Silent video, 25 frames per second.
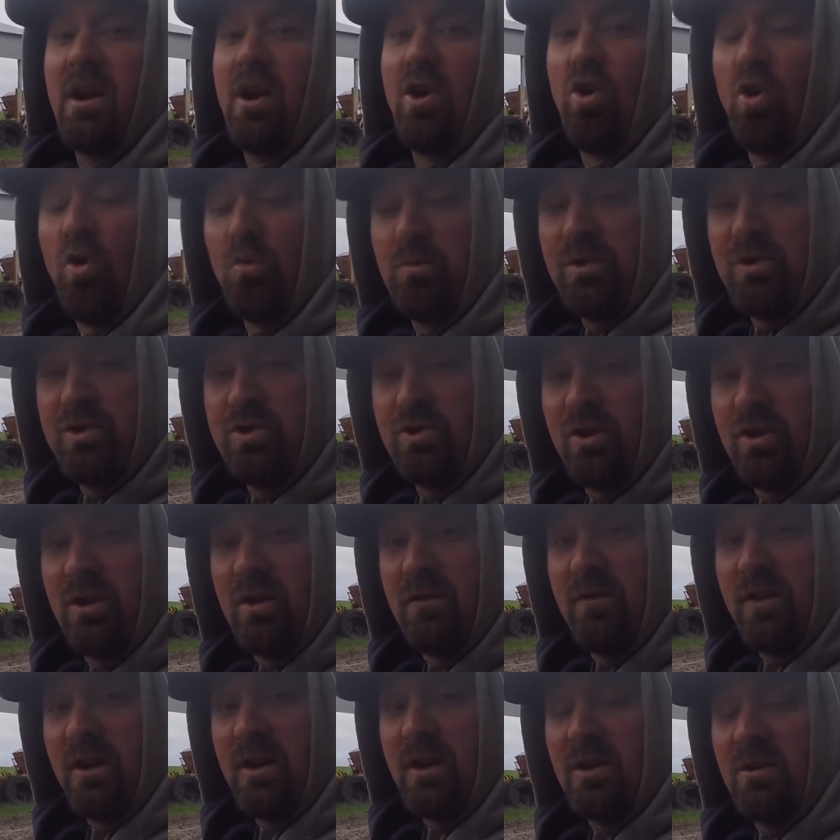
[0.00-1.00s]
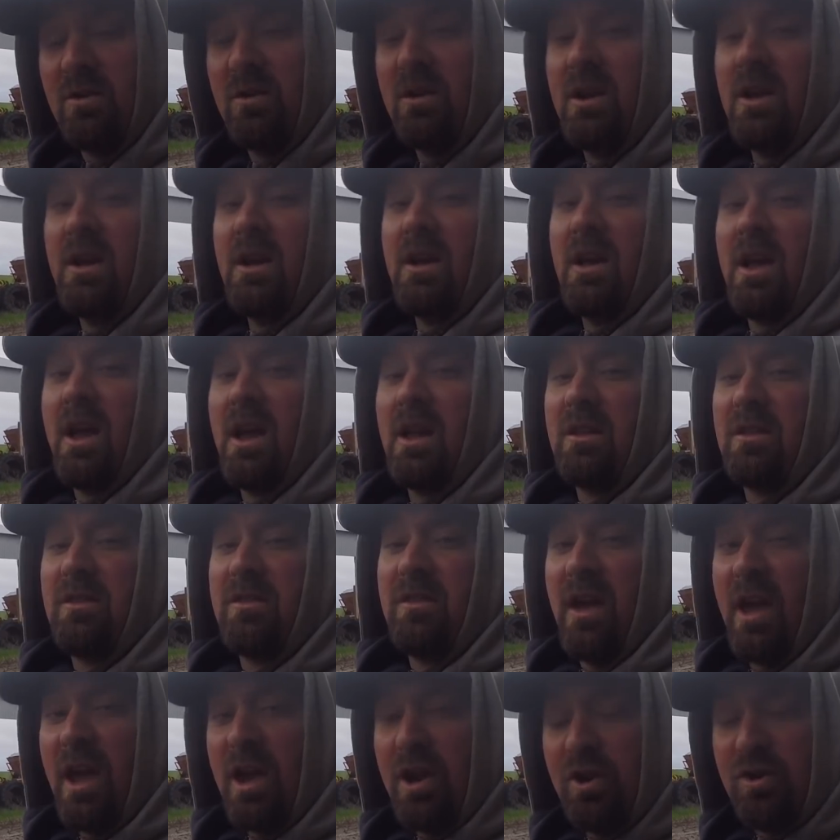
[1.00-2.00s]
I hope you enjoyed the video. And
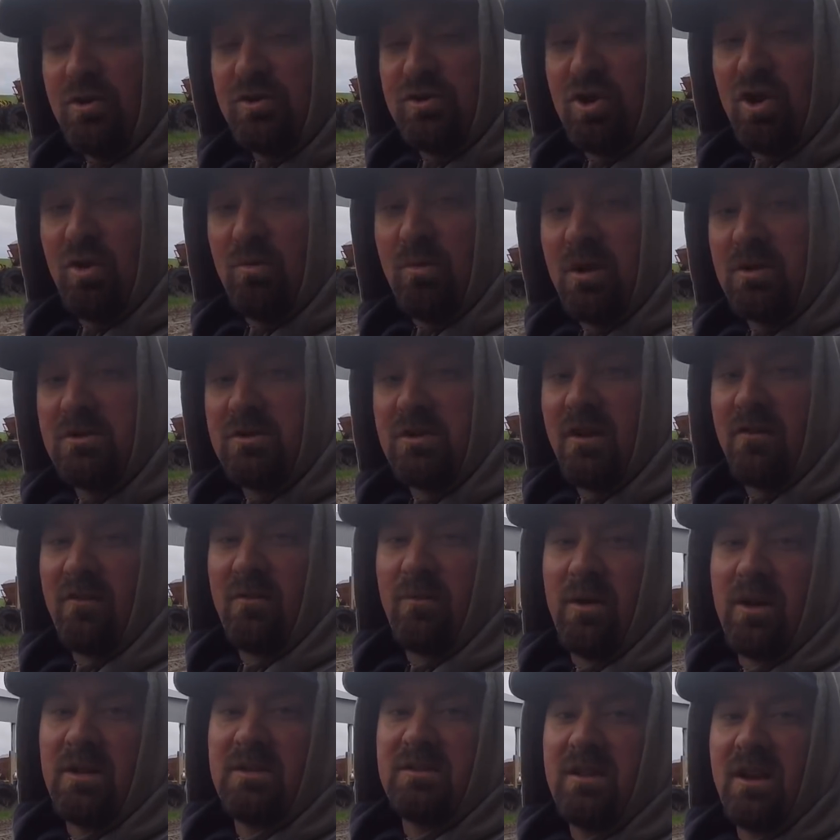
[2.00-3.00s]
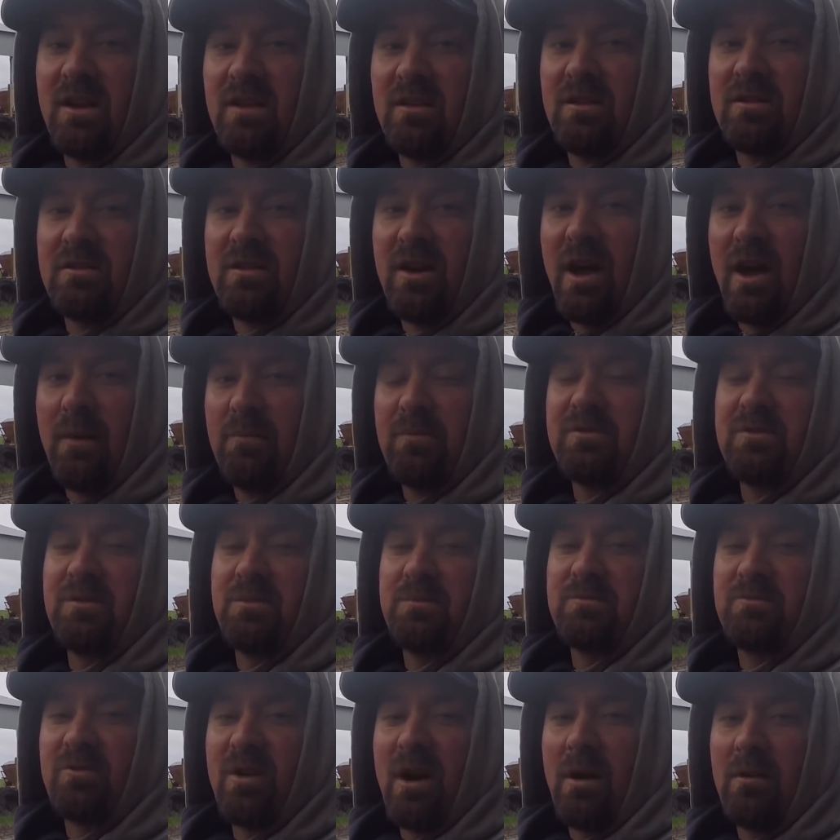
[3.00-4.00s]
thank you so much to everybody that's taking the time to
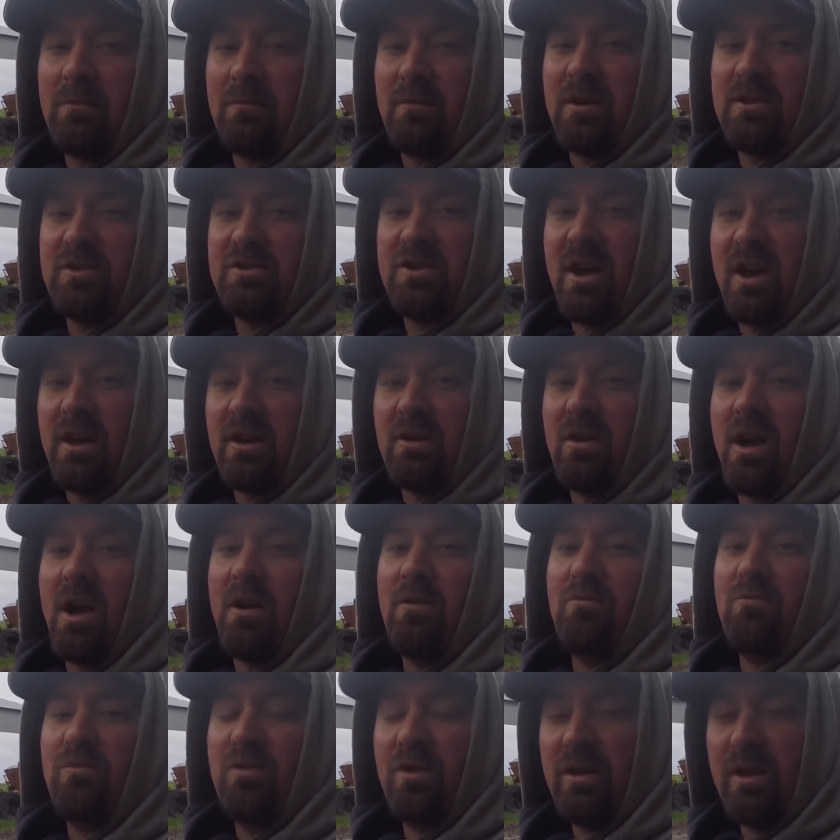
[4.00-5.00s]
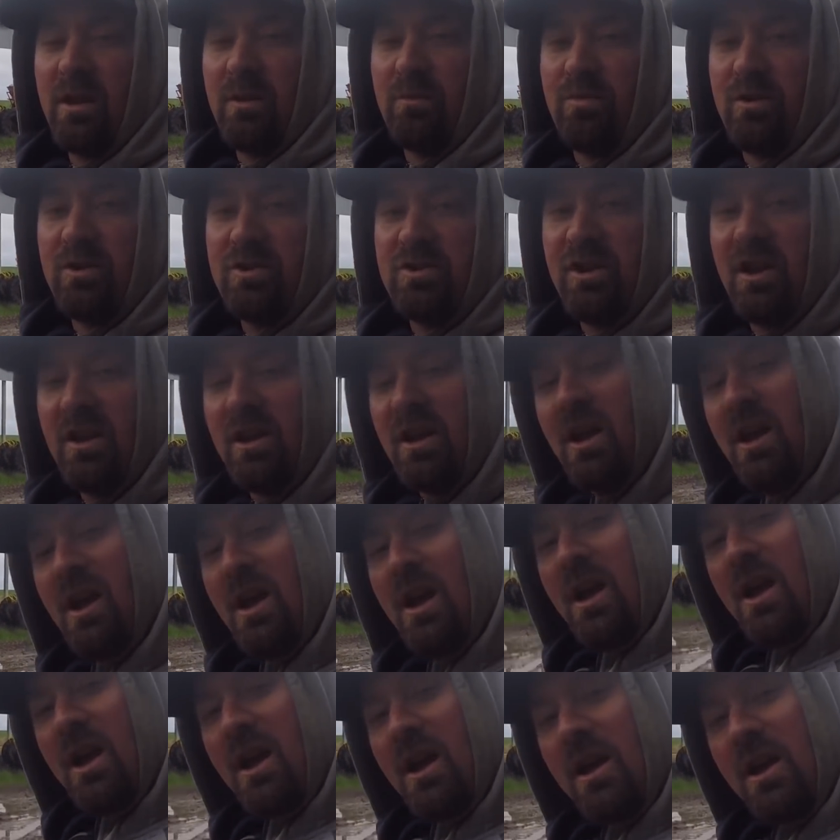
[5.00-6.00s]
subscribe to my channel. I really appreciate
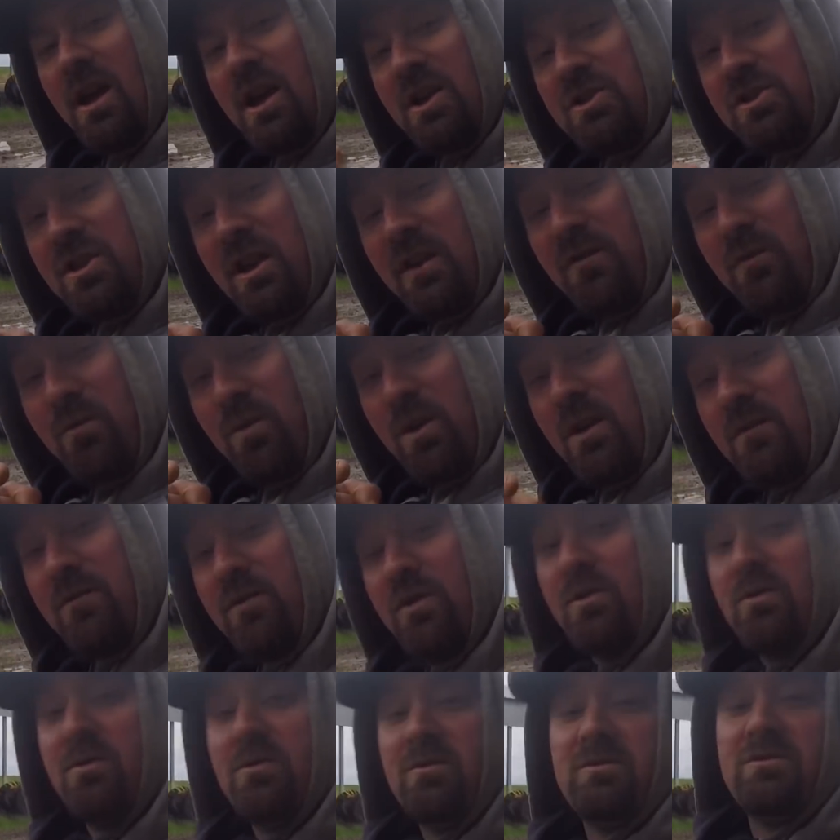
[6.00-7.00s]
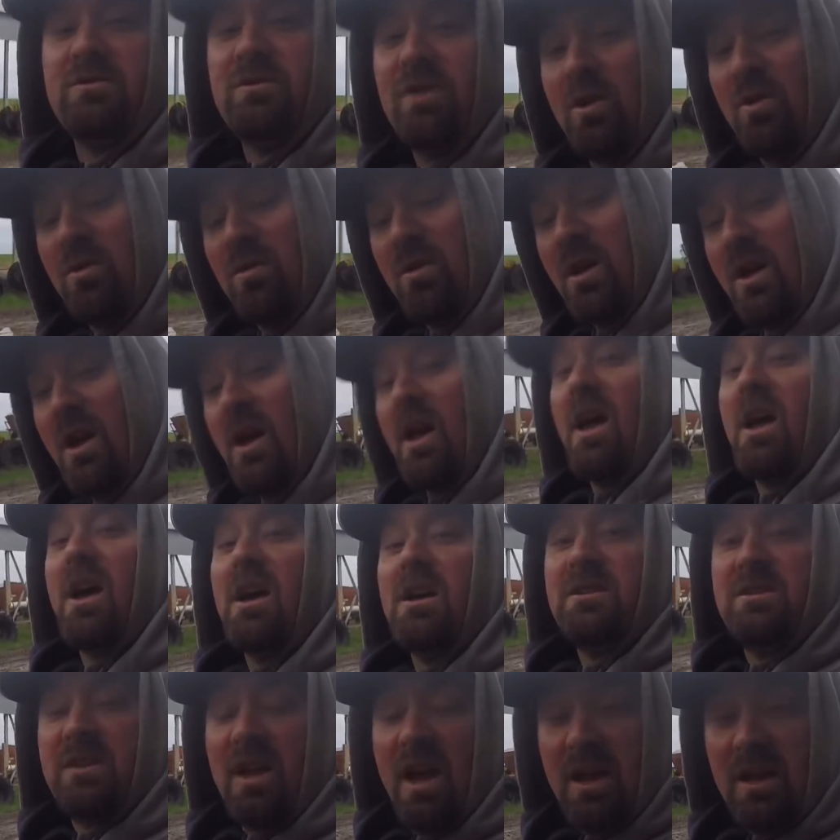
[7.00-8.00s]
each and every one of you. So,
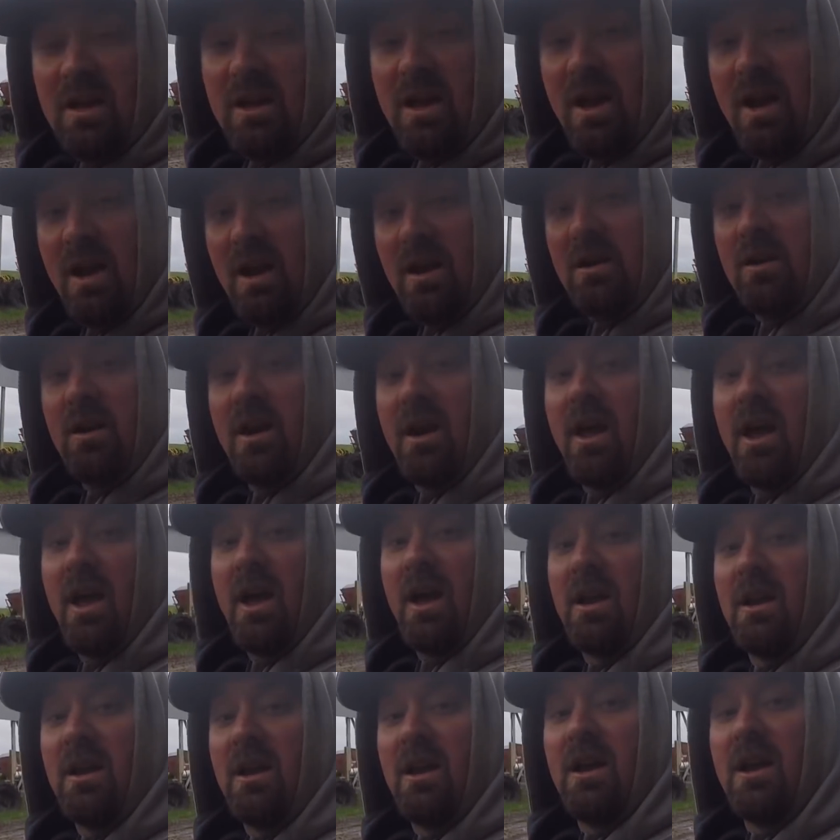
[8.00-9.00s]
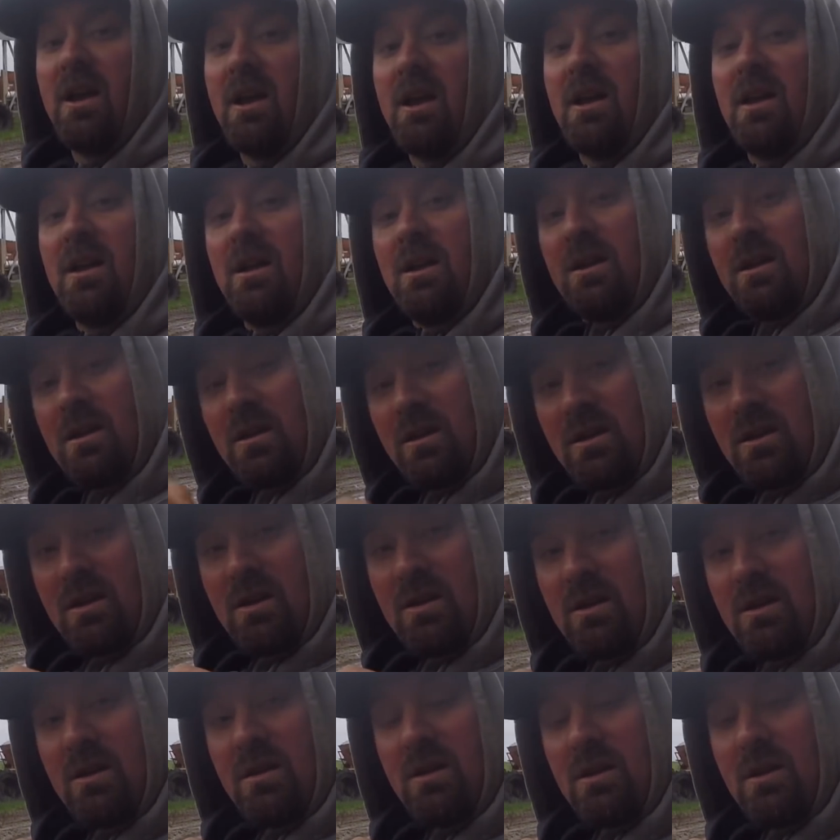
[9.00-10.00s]
take care, and
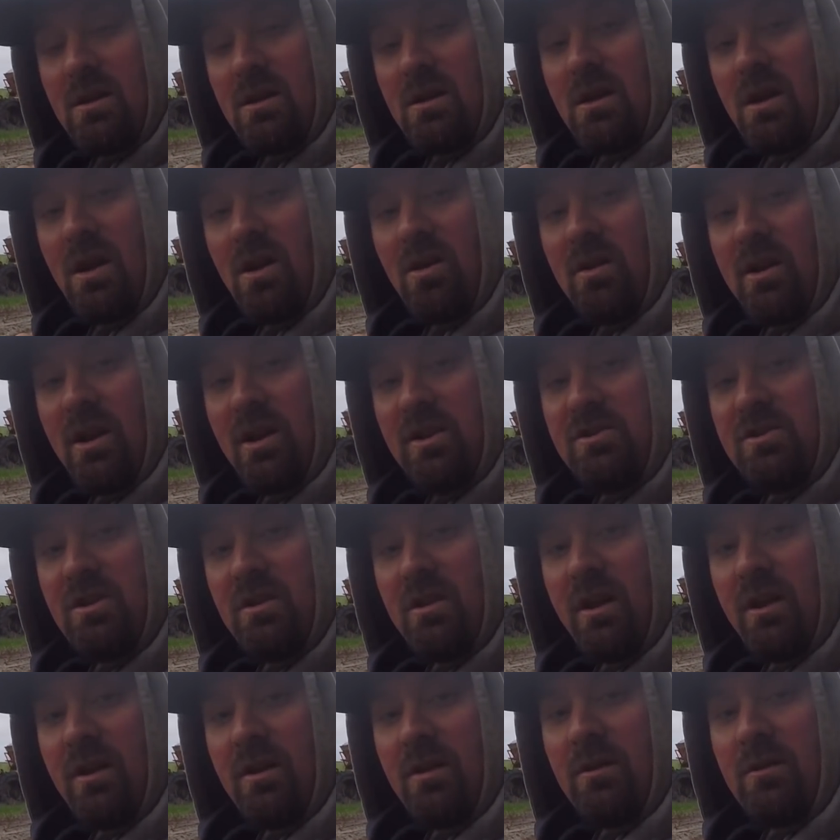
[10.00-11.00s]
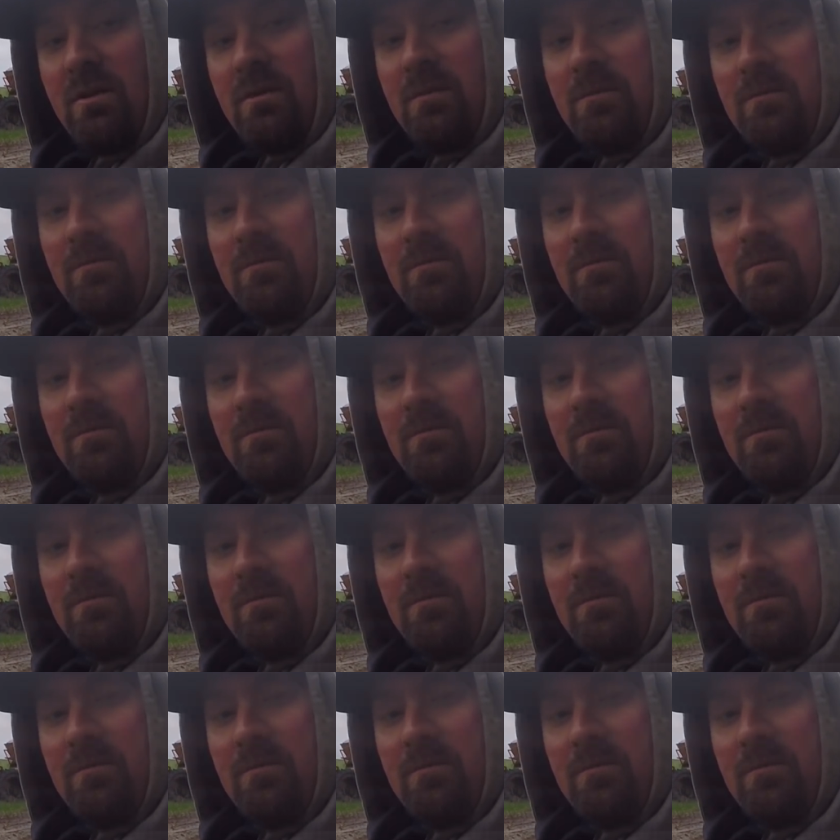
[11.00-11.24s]
I'll catch you later.